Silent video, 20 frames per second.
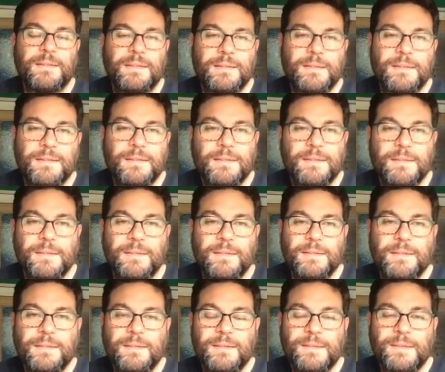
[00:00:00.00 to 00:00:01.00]

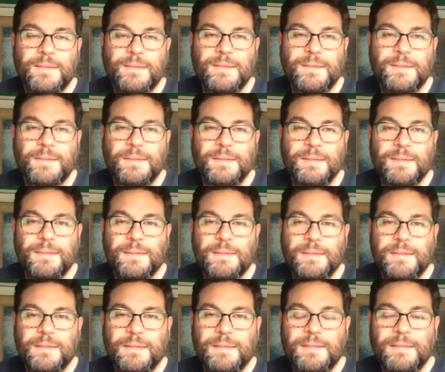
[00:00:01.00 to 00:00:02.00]

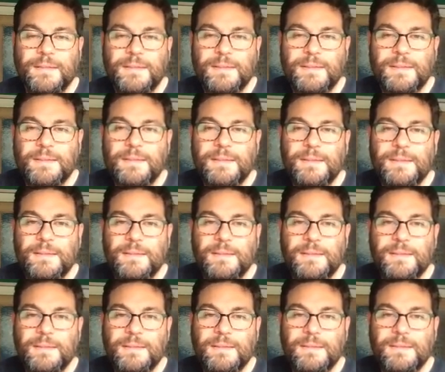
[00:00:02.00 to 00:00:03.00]

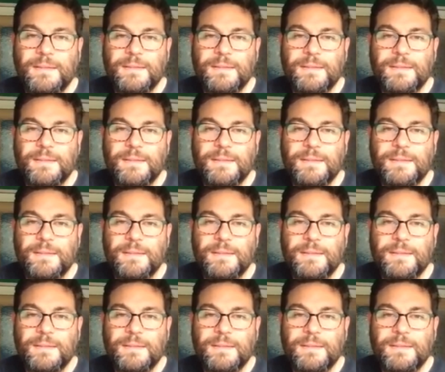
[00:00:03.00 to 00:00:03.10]
No words are spoken by the person on screen.